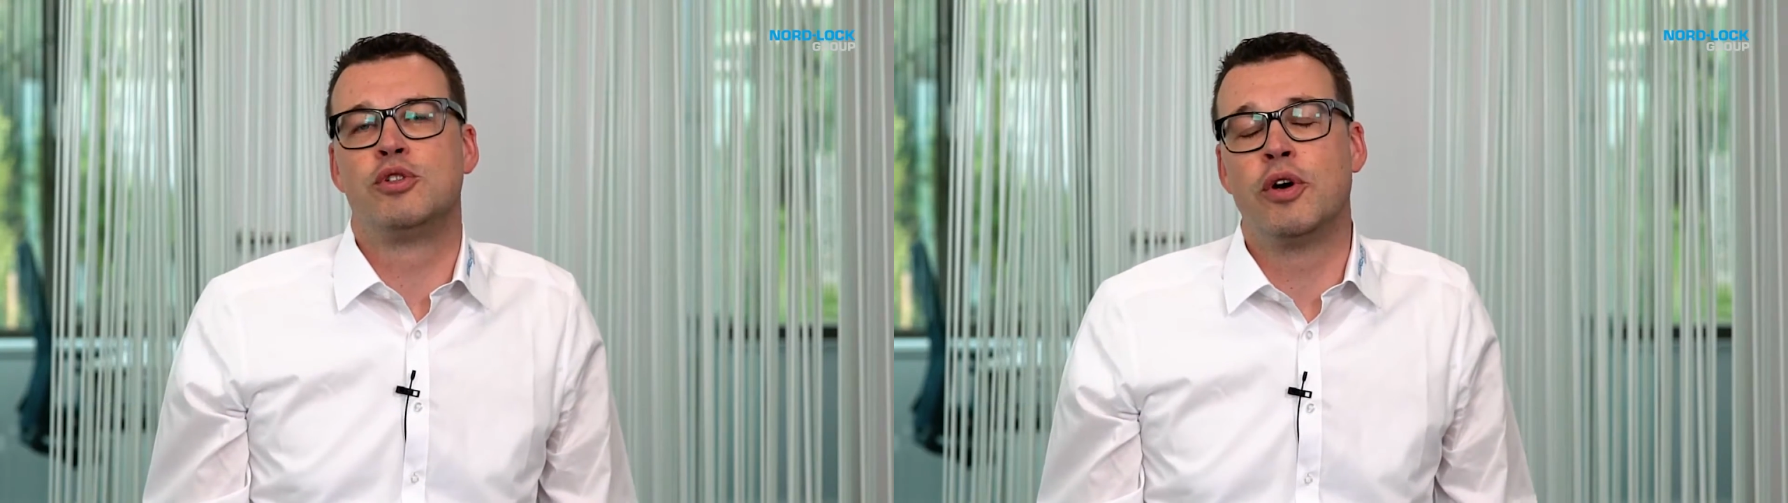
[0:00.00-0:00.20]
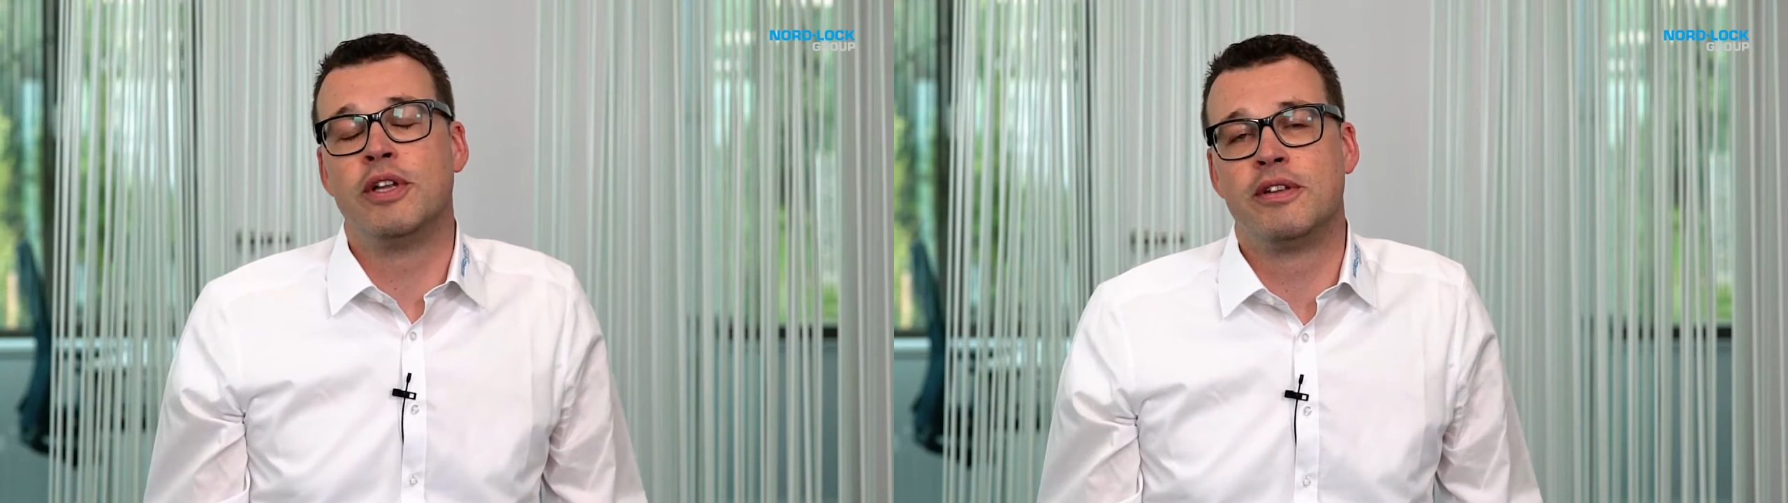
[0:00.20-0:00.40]

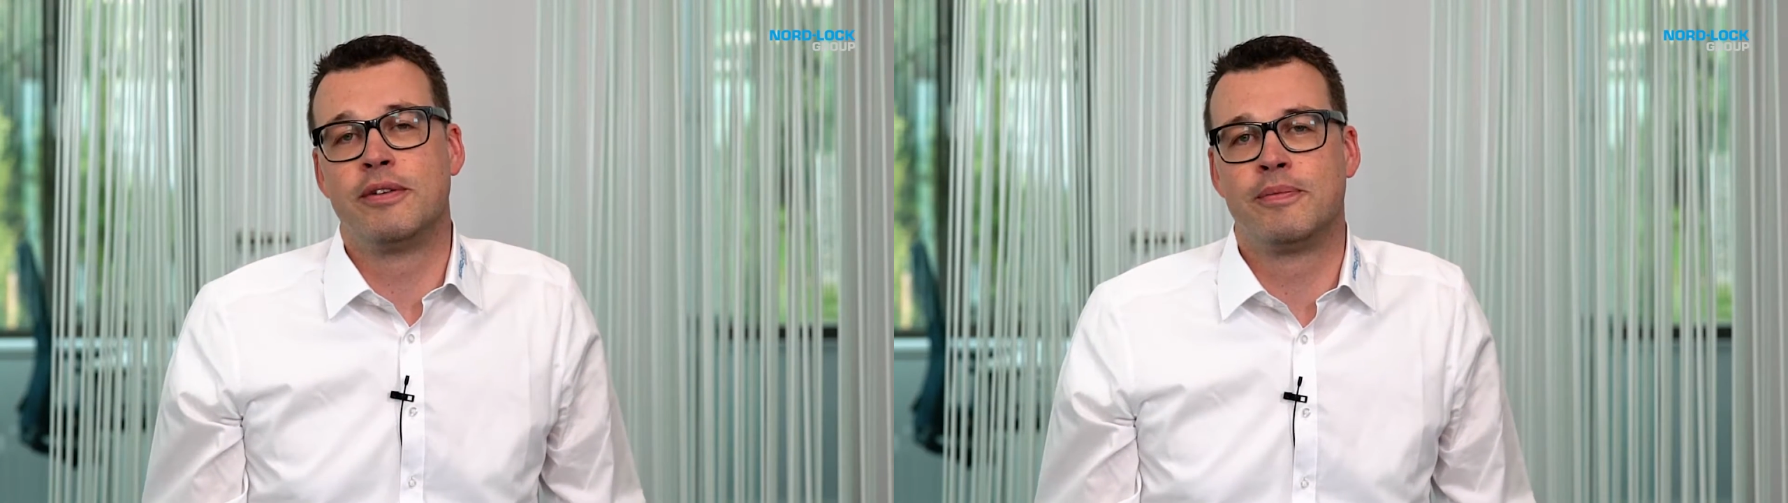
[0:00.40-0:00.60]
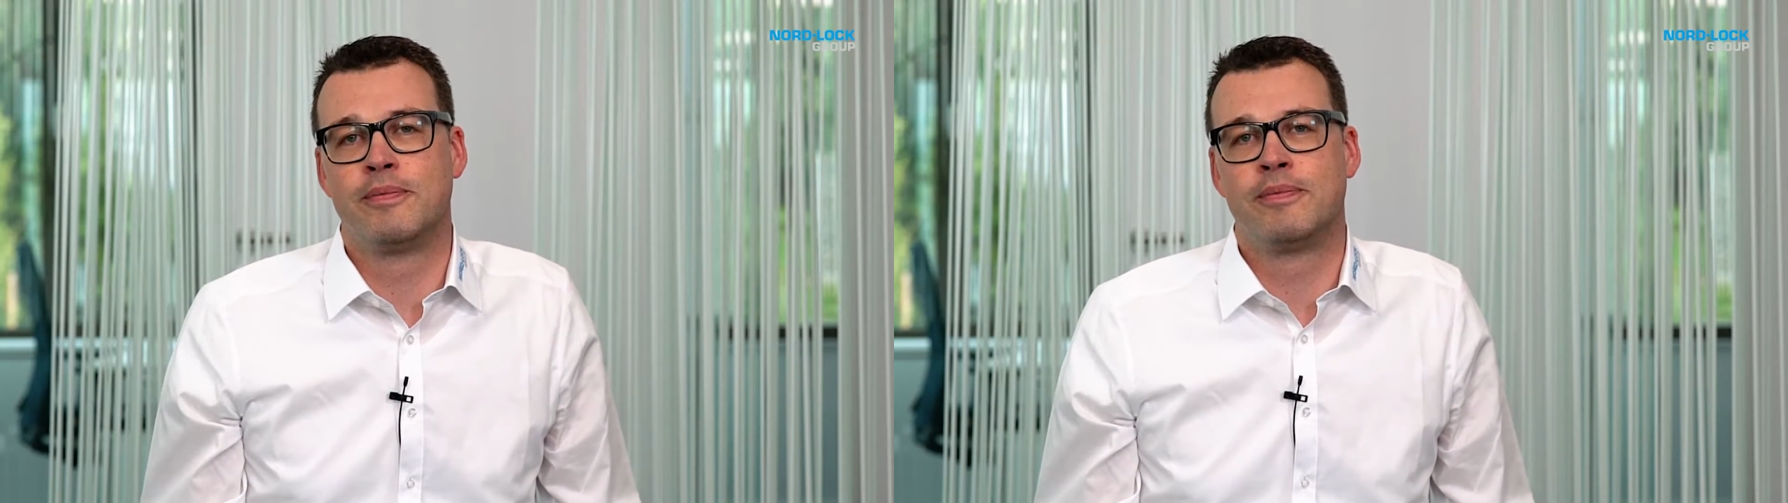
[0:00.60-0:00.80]
joint.
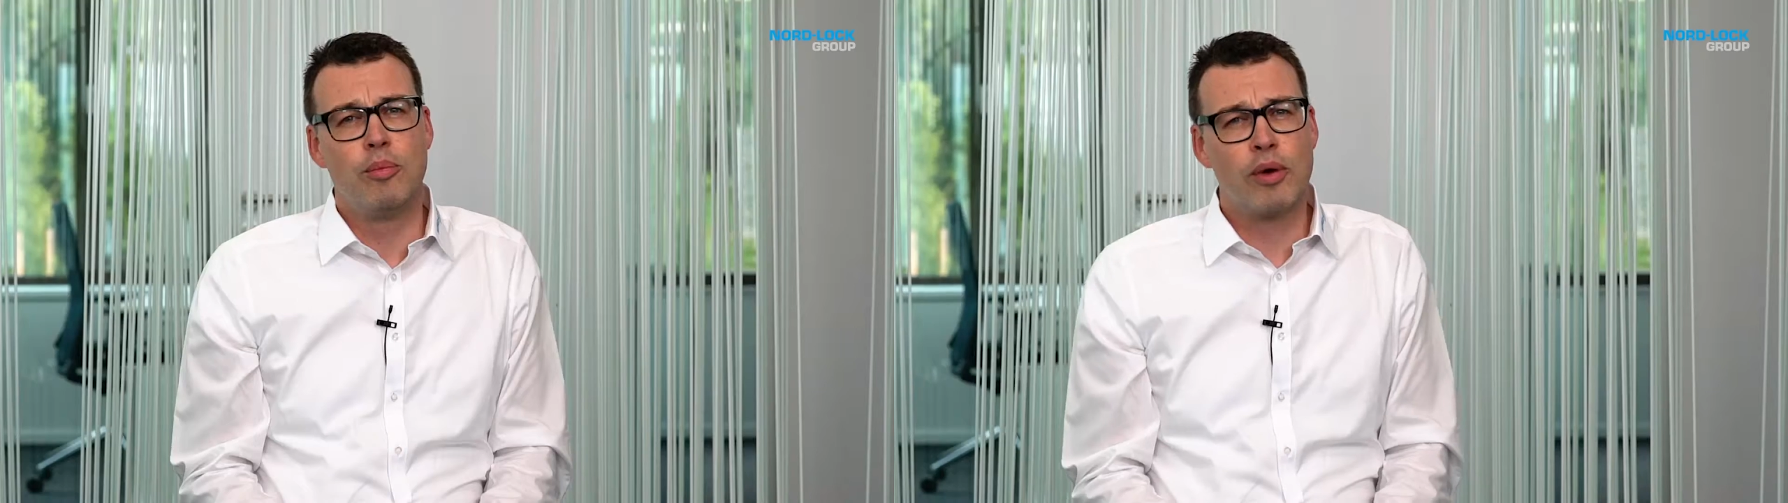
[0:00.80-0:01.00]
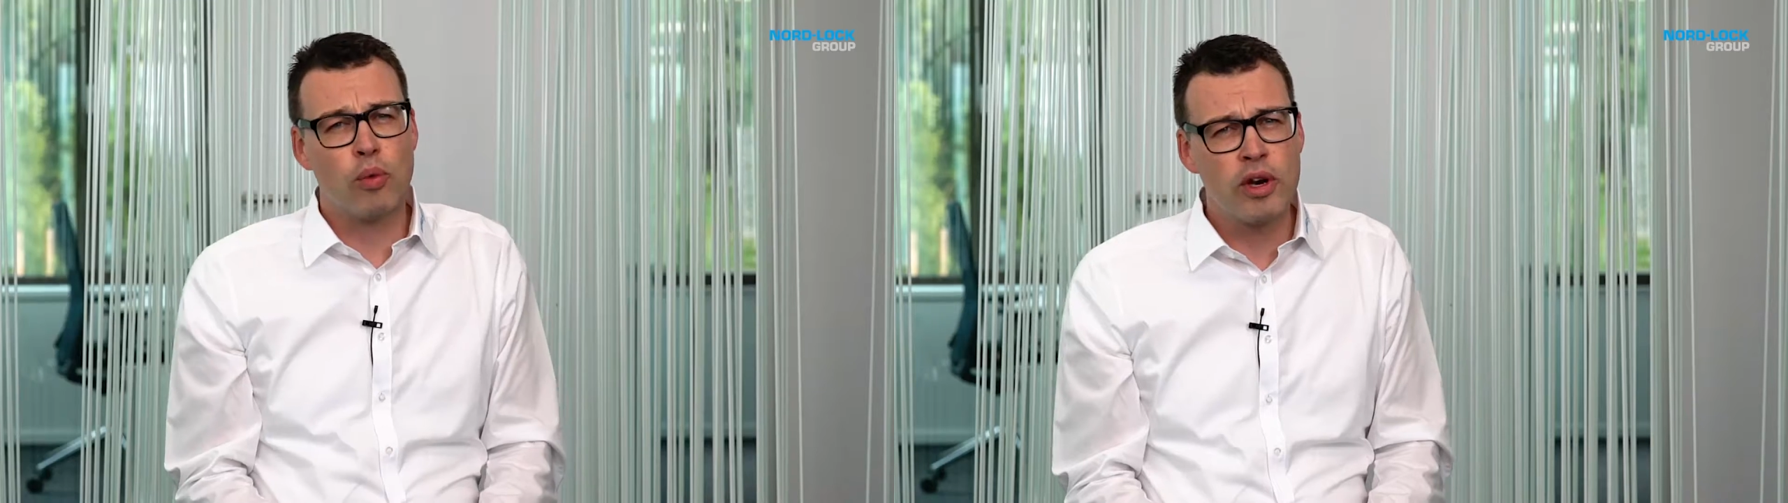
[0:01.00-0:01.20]

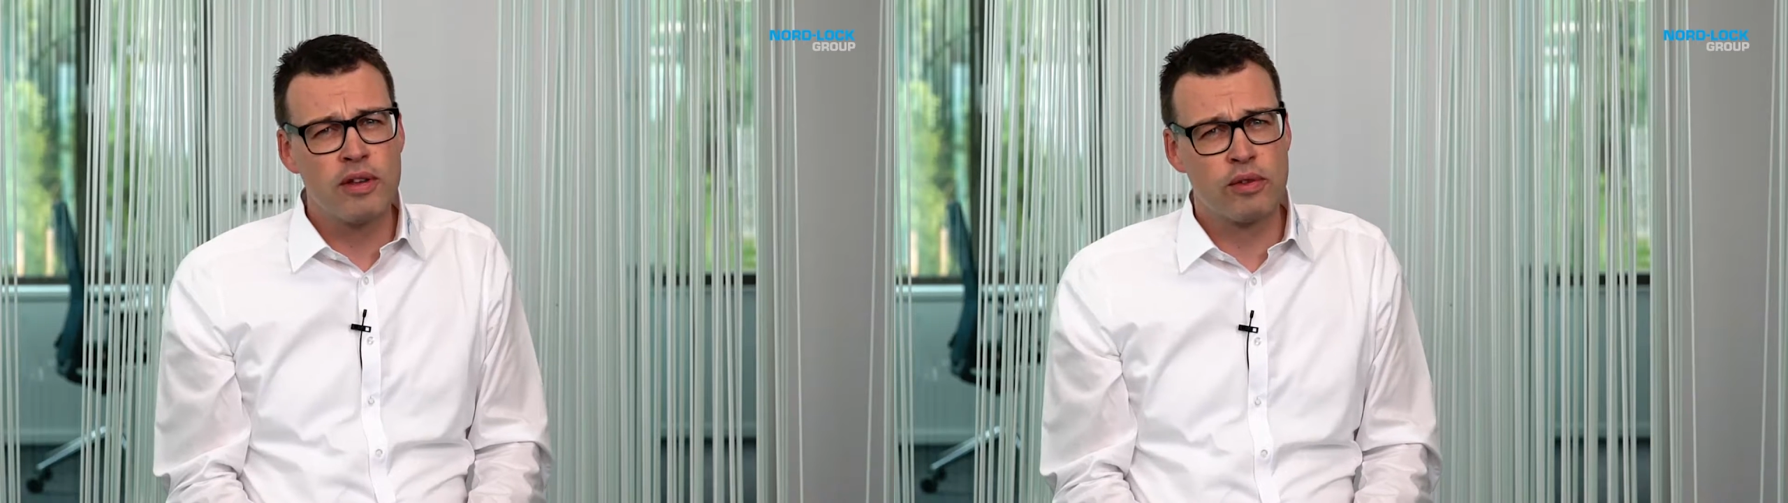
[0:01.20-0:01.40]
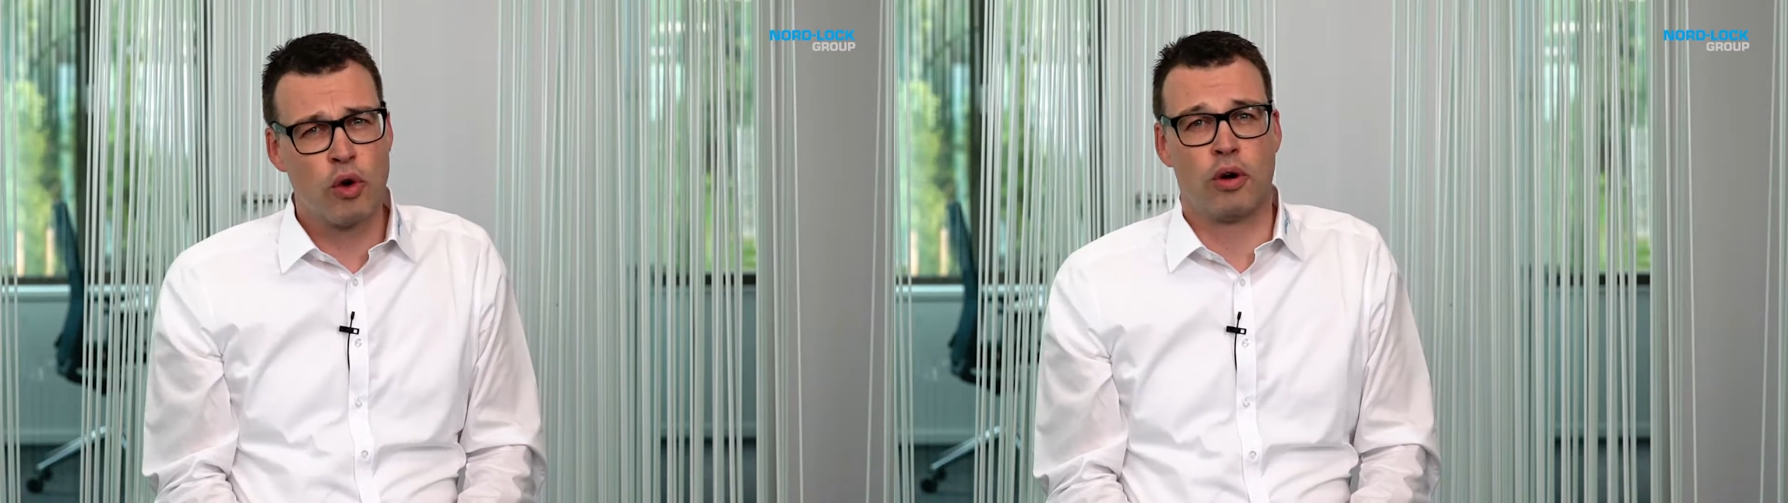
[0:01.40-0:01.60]
But what
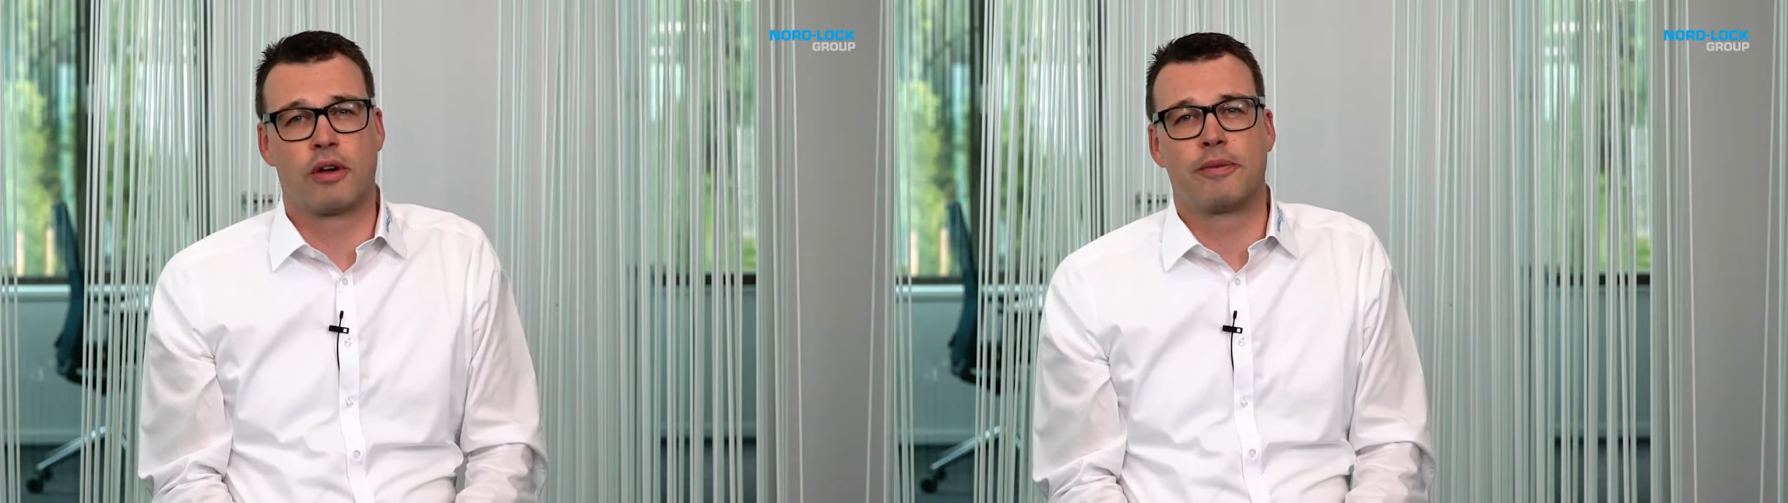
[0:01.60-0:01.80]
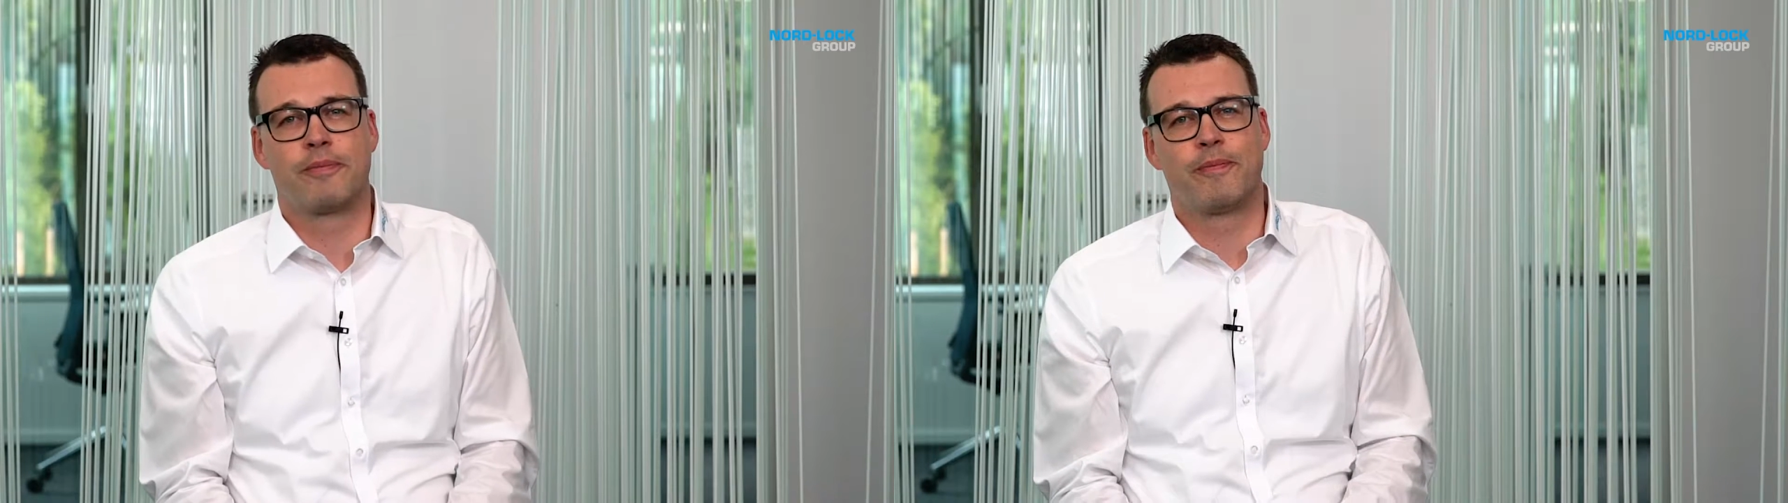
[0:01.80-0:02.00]
is torque?